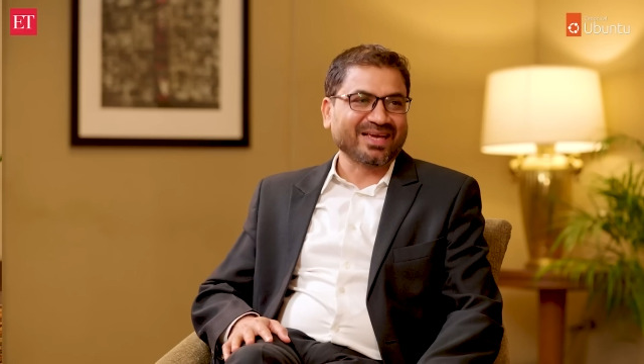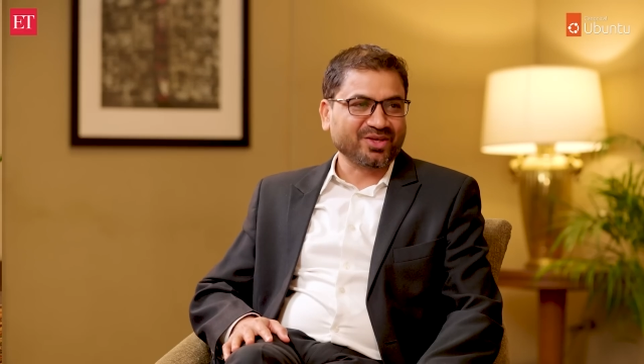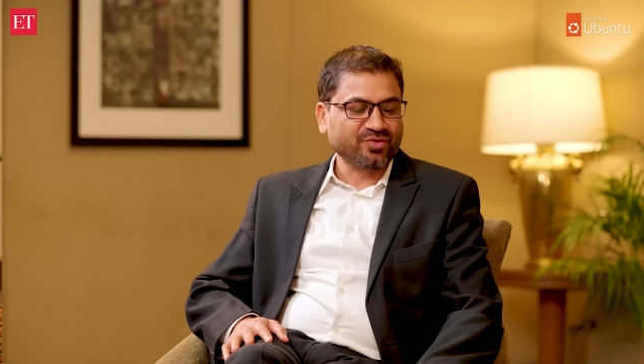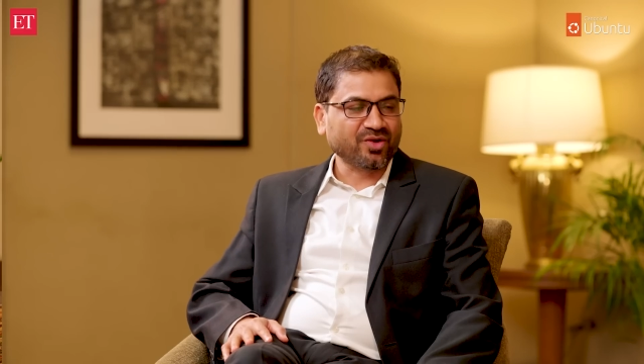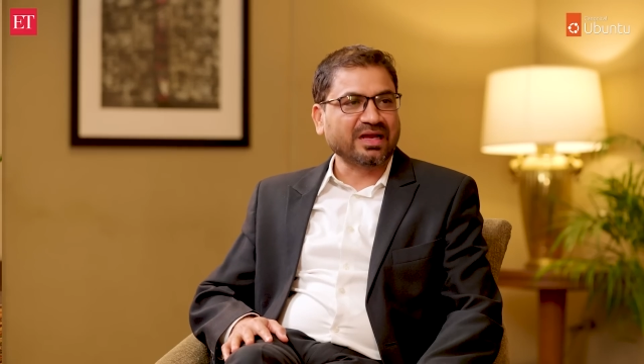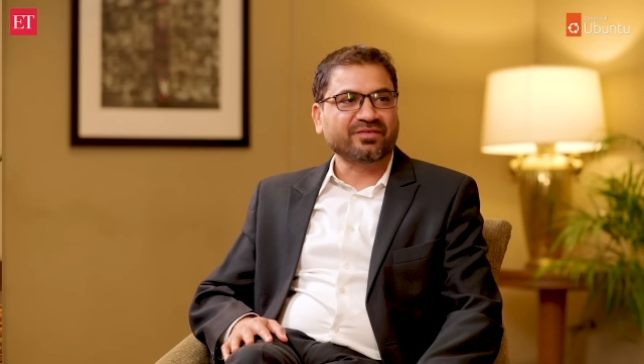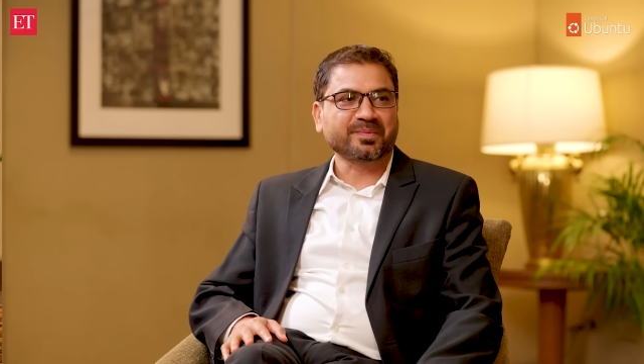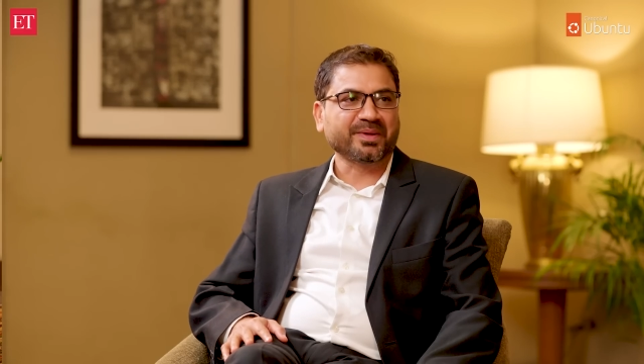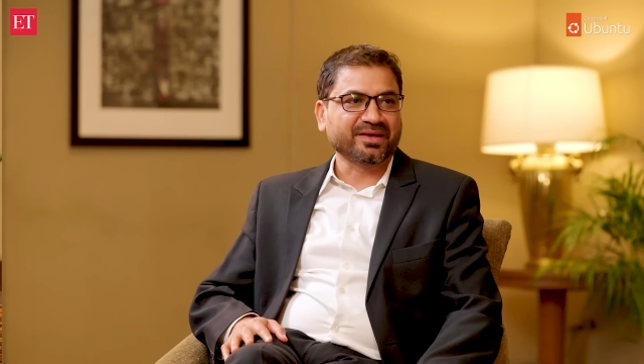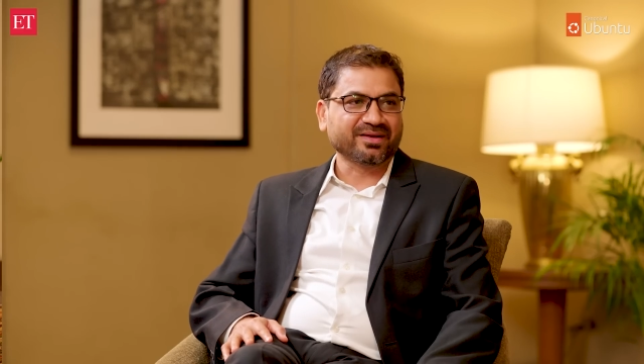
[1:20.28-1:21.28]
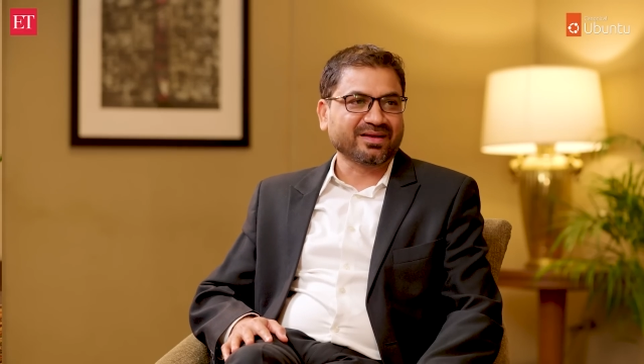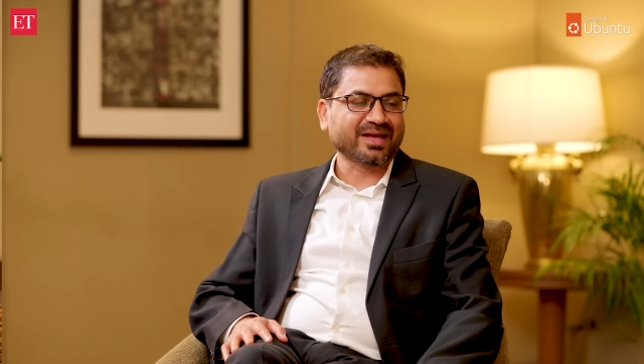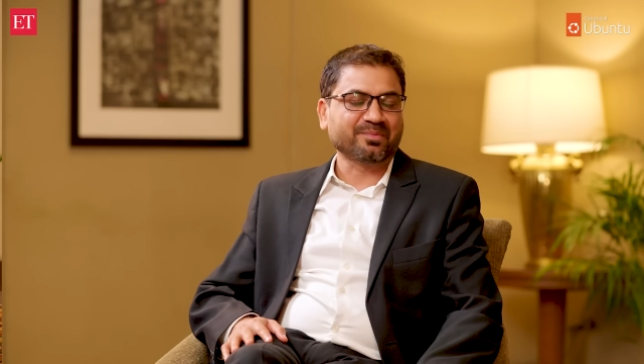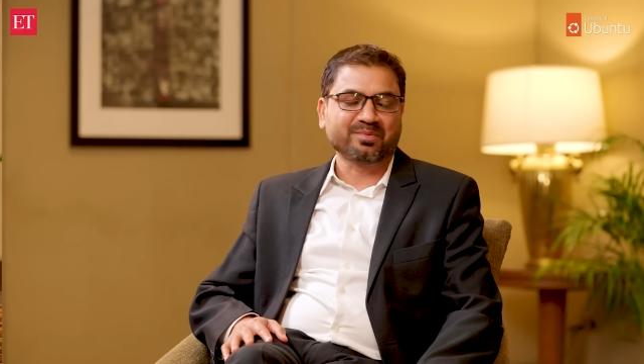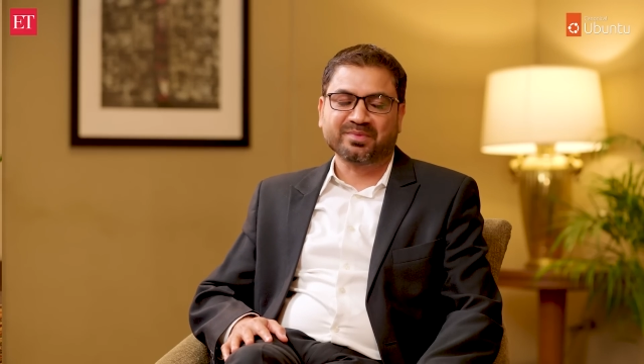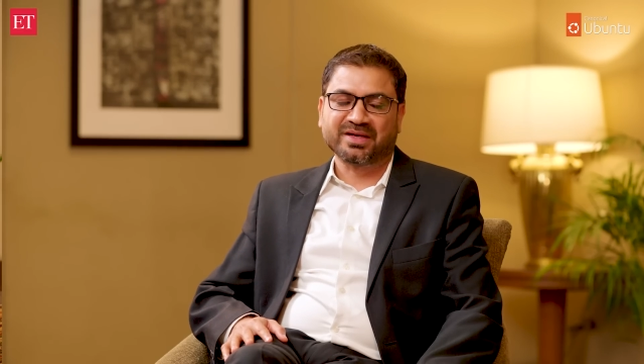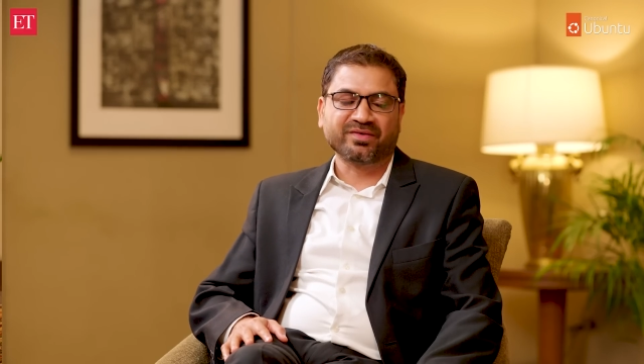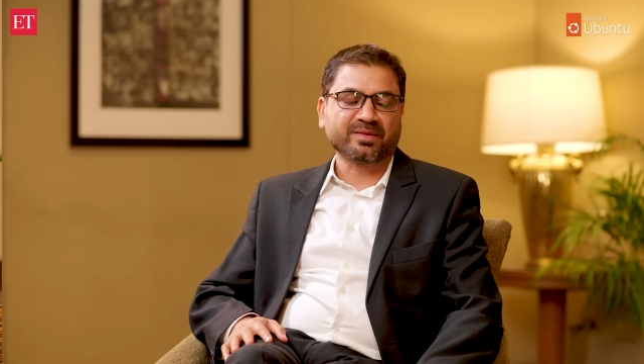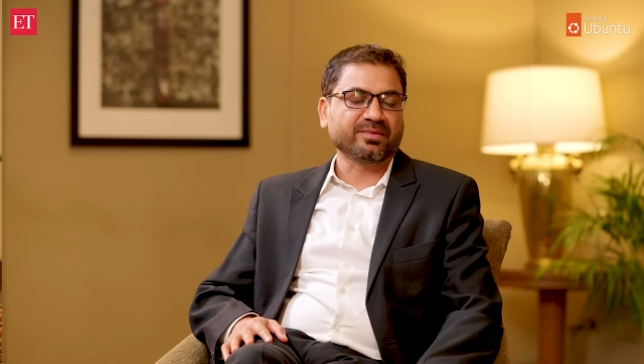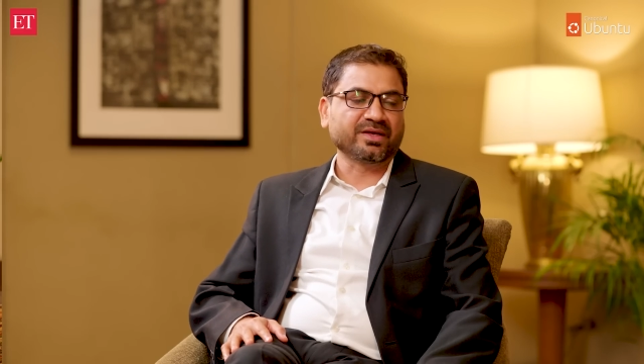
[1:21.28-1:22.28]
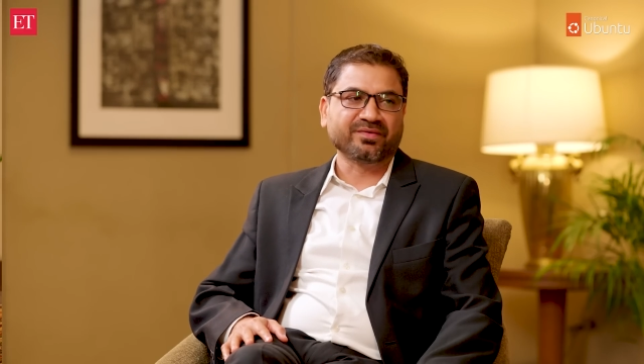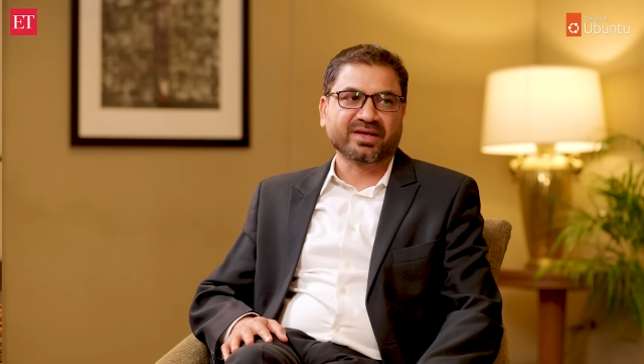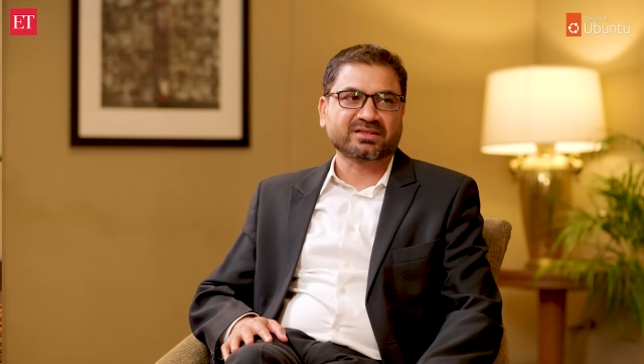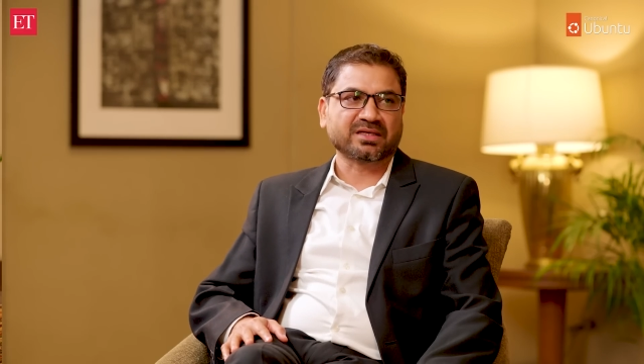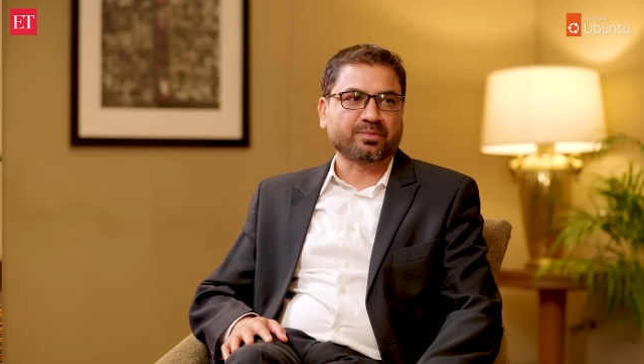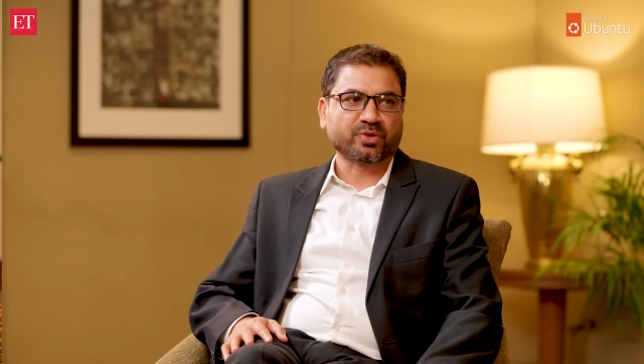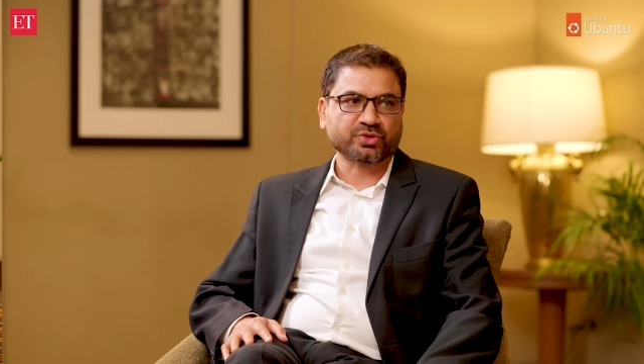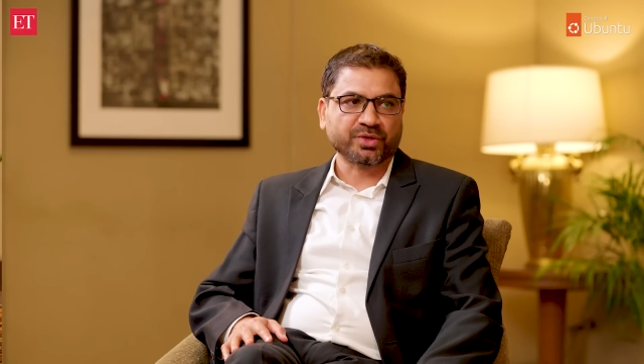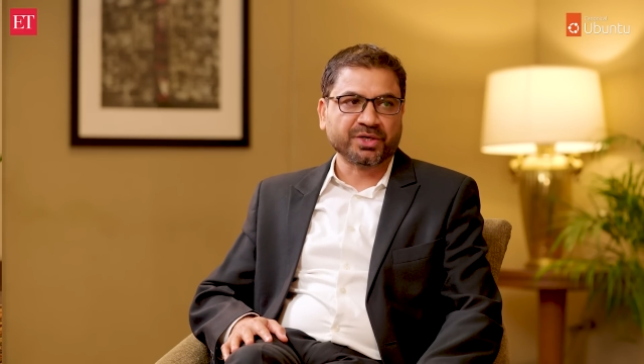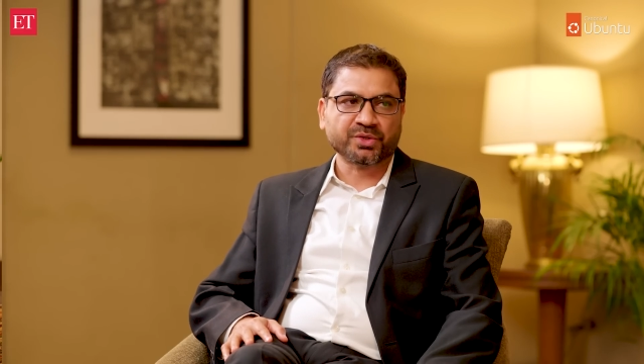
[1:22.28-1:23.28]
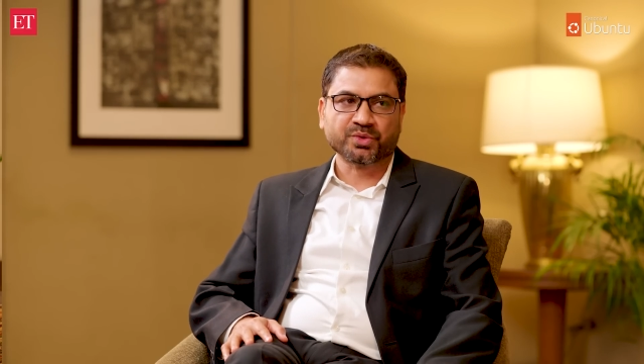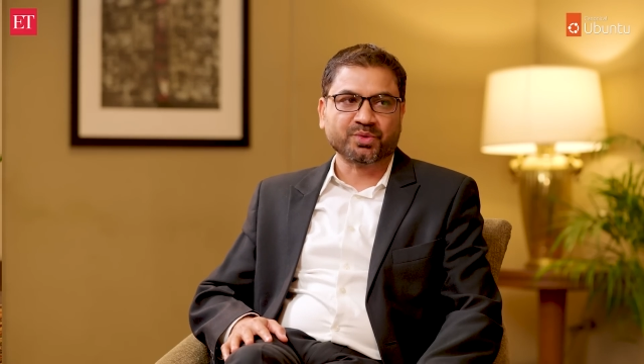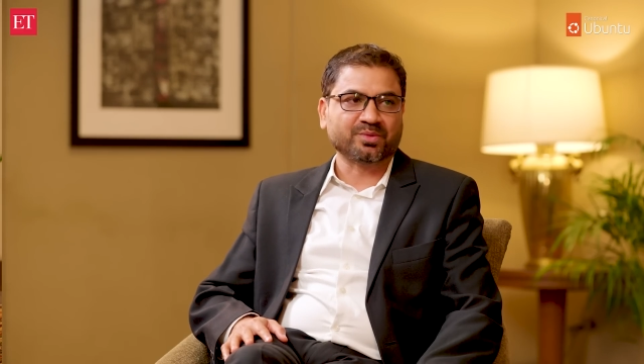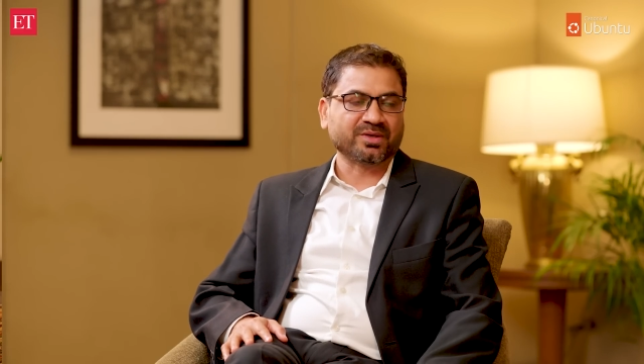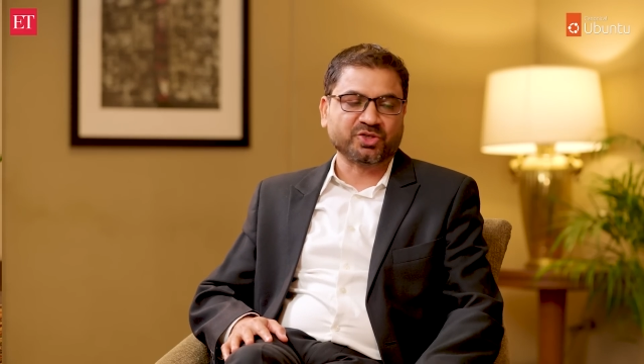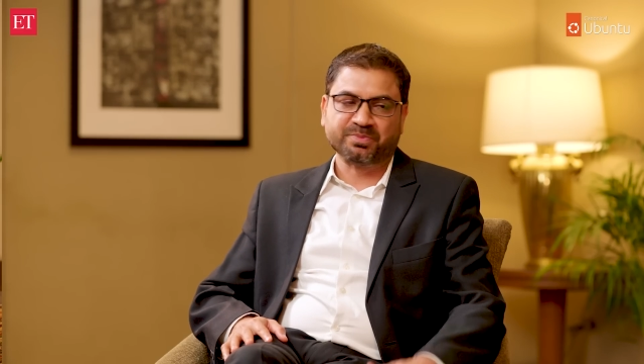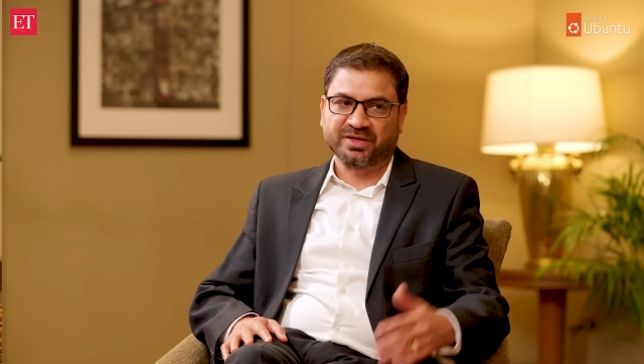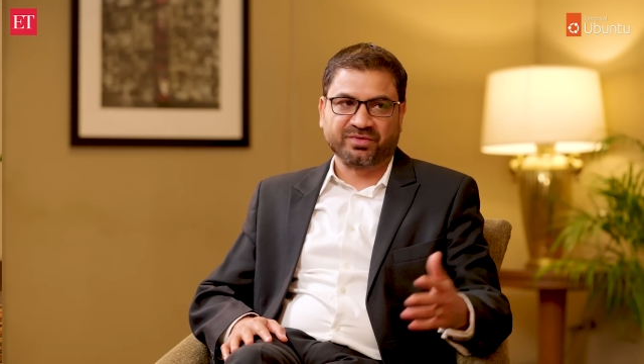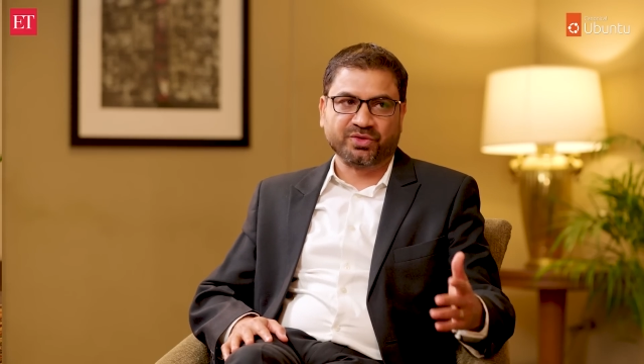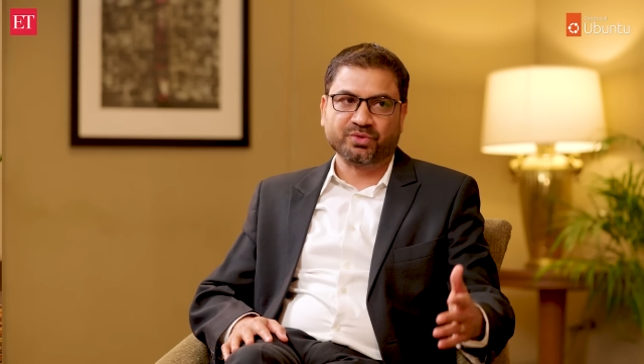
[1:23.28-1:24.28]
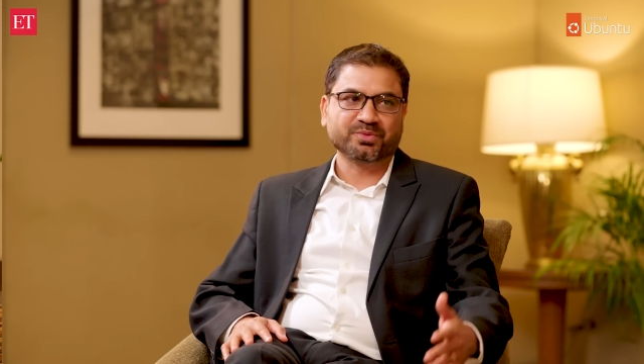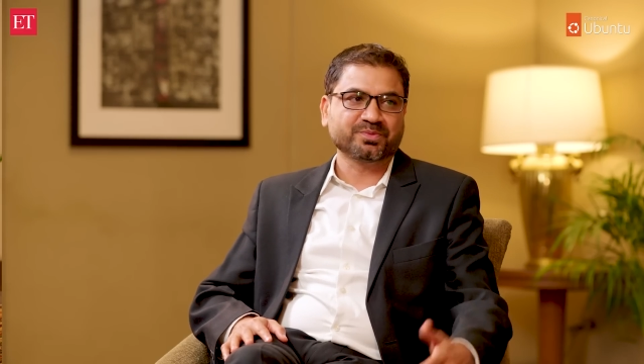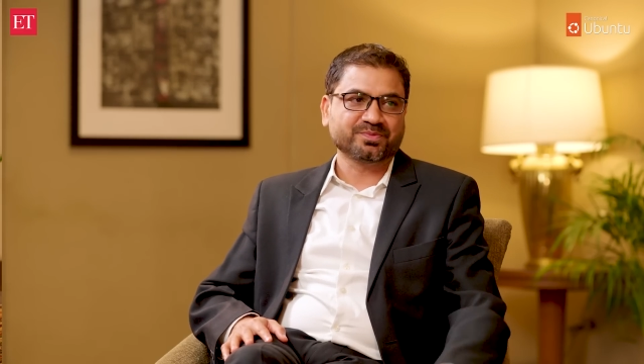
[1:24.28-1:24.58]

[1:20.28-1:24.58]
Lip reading: Thank you for having me here and giving us an opportunity to speak with you.